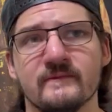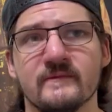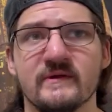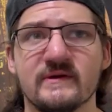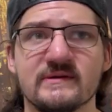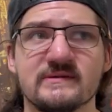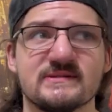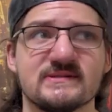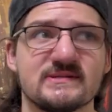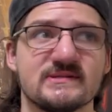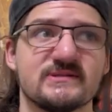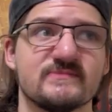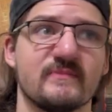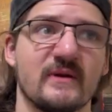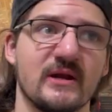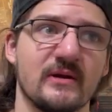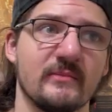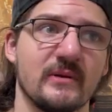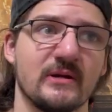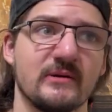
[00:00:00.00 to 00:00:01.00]
then it's
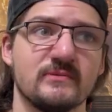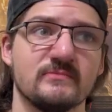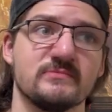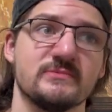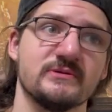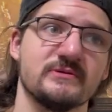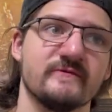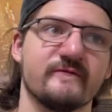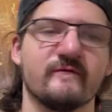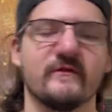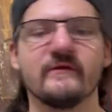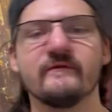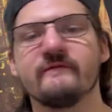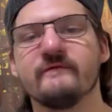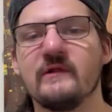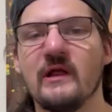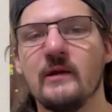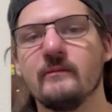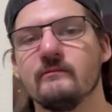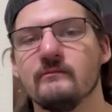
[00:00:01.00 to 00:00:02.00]
Spider Man
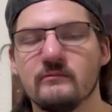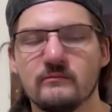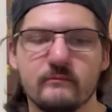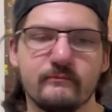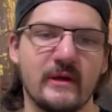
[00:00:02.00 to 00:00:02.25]
flip flop.